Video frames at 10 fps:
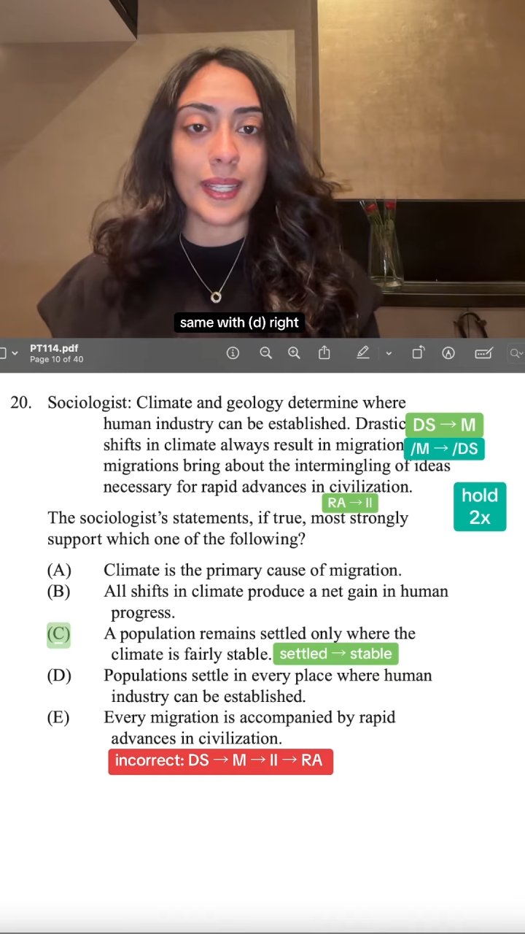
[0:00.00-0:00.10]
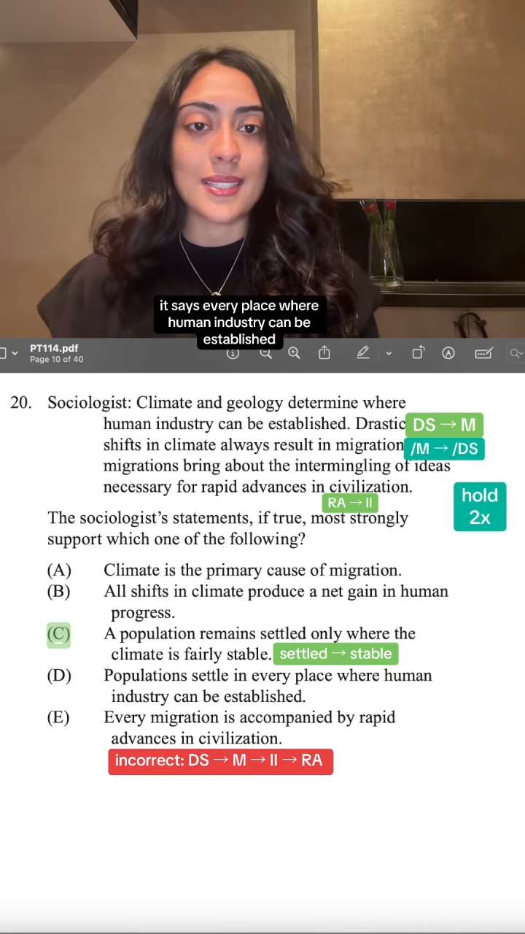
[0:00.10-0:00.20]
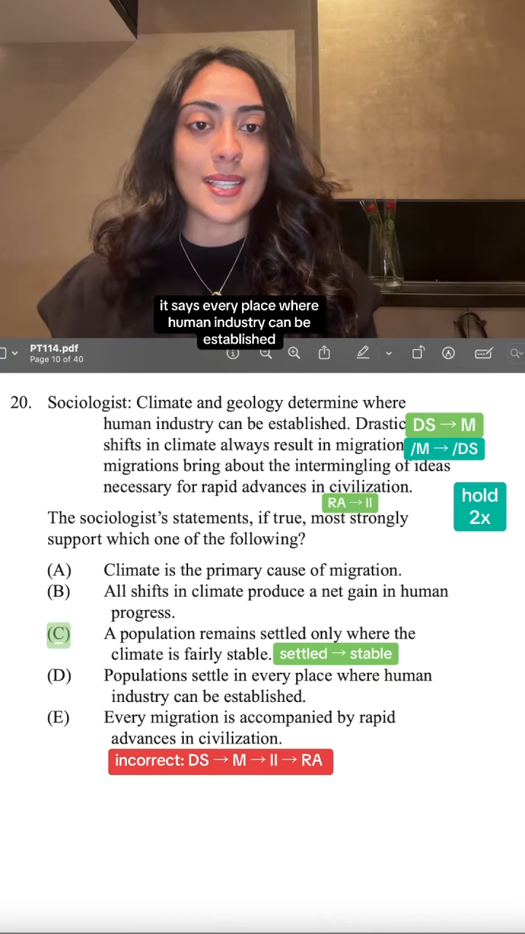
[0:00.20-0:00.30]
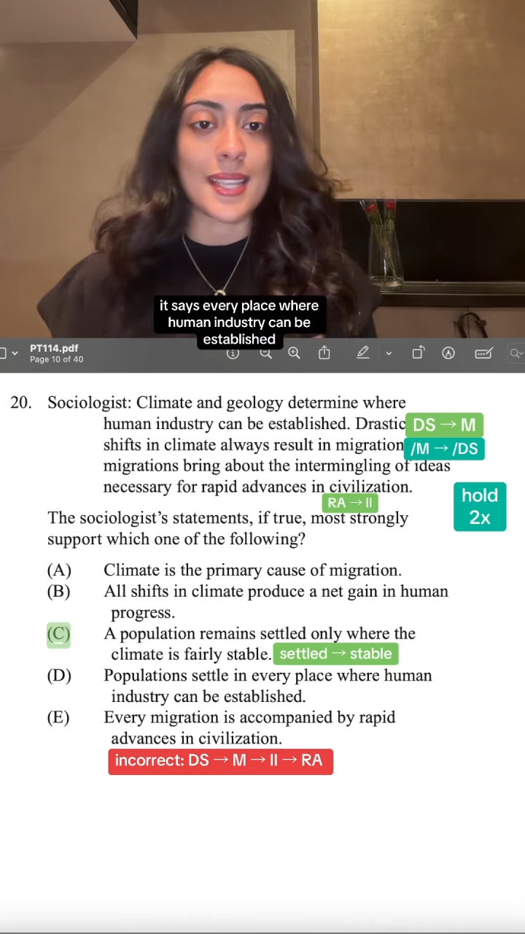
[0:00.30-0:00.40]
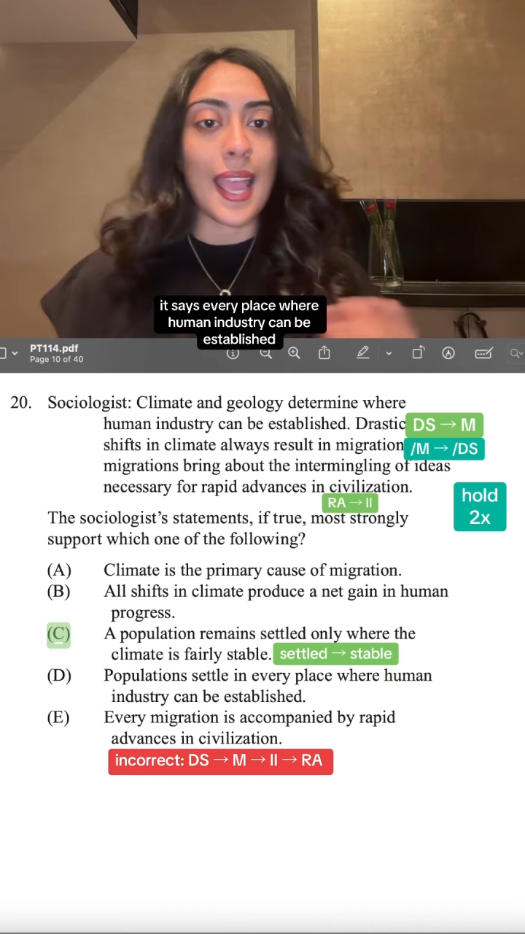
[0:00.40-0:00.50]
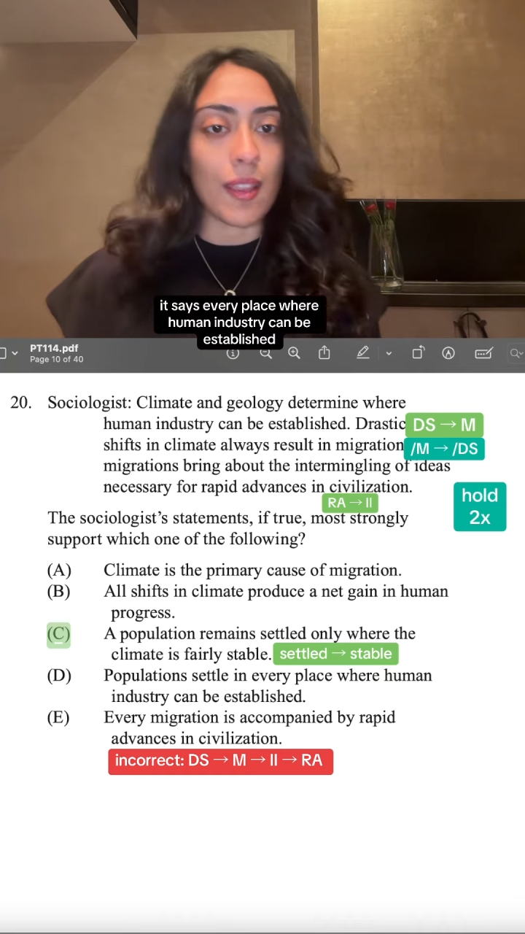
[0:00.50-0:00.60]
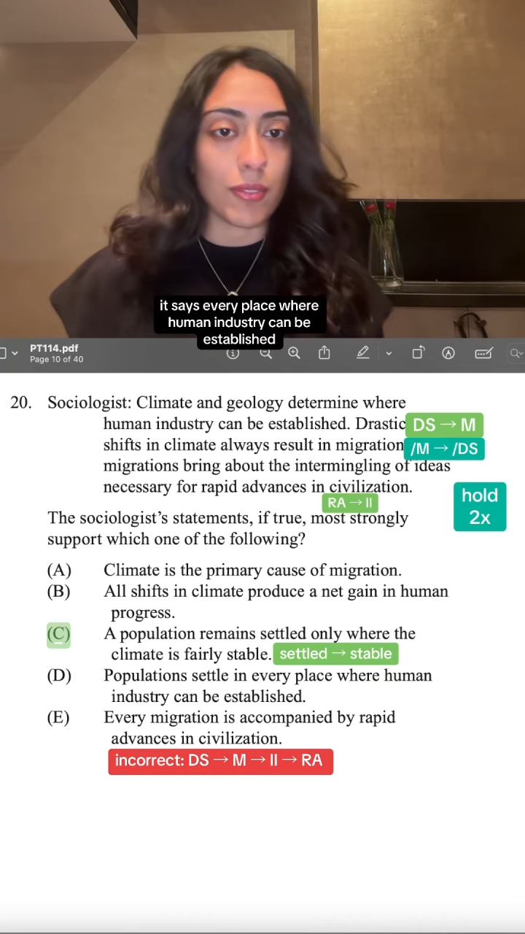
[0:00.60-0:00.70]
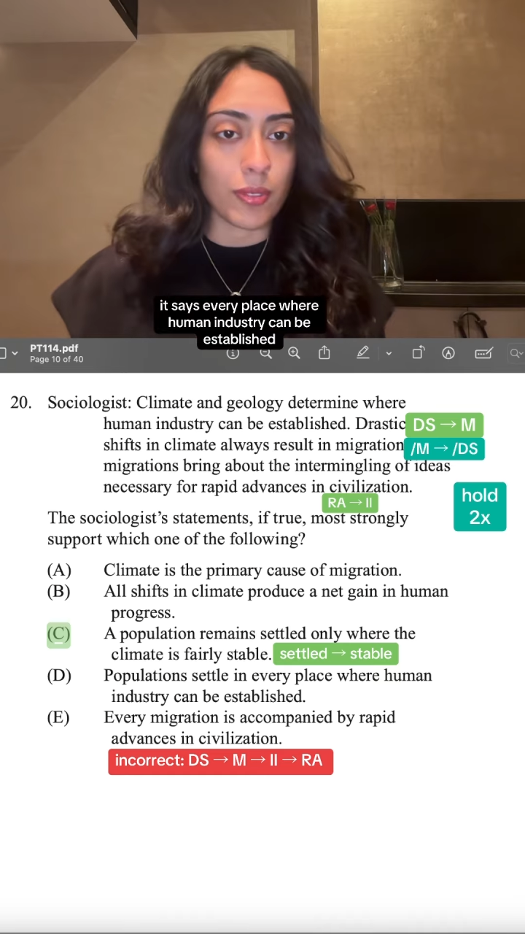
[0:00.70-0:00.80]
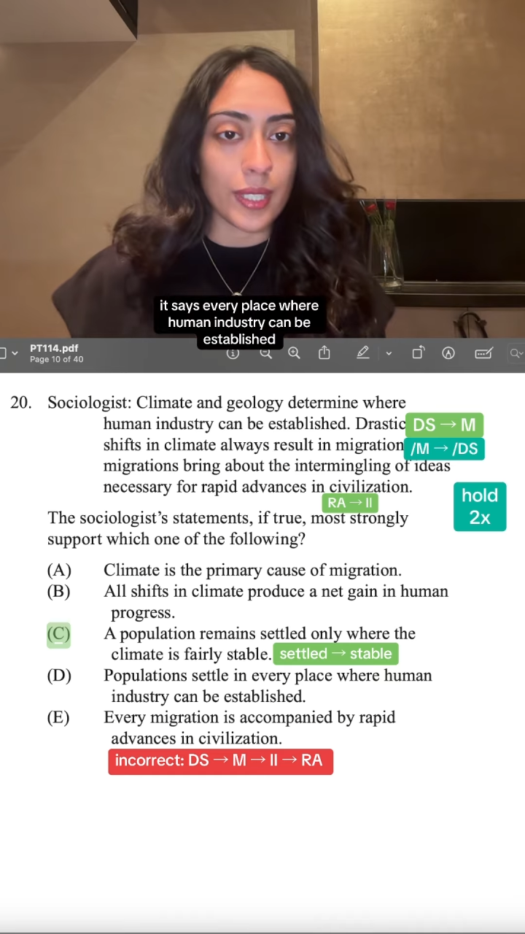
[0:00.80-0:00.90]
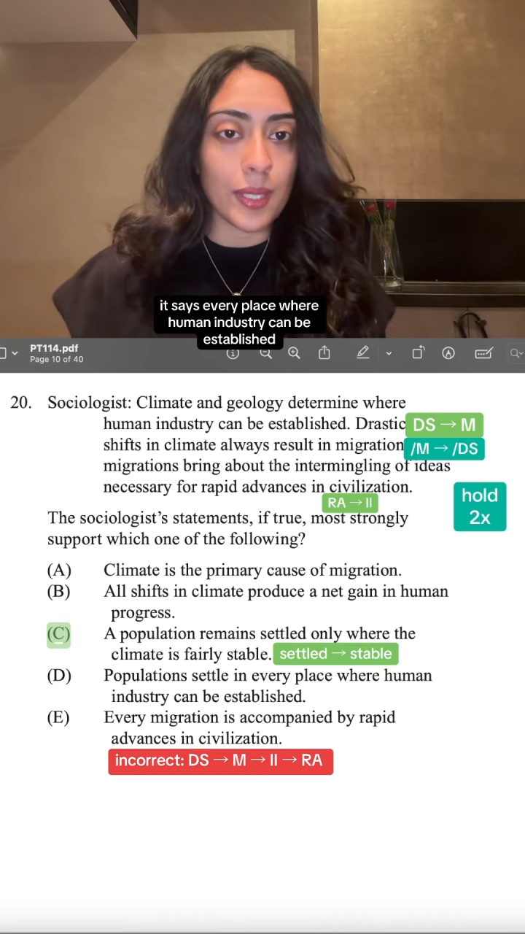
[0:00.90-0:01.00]
It says
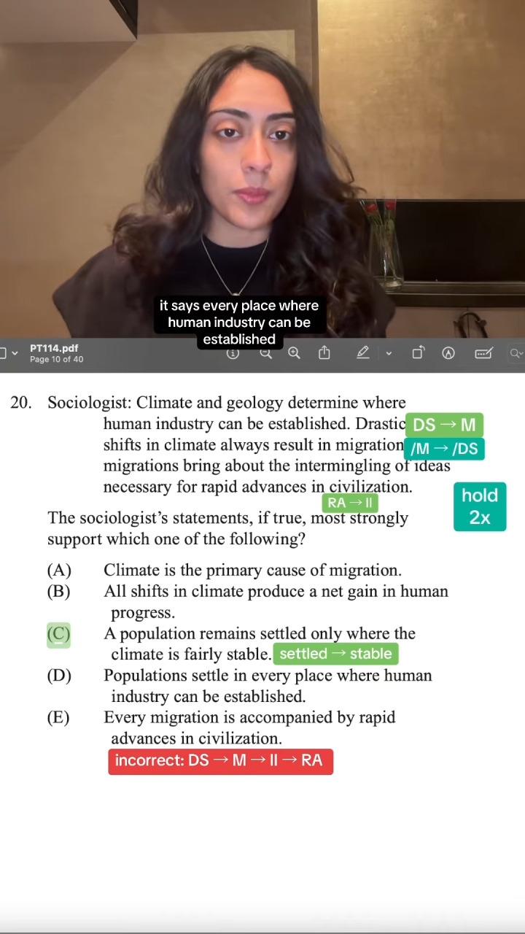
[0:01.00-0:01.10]
every